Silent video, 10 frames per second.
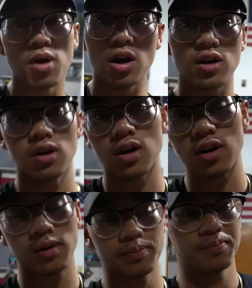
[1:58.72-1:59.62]
my
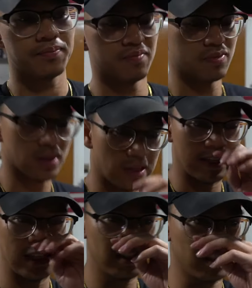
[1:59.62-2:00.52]
car.
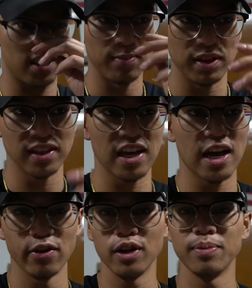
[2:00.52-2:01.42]
This is something that
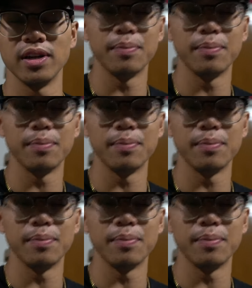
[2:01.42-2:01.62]
I've really been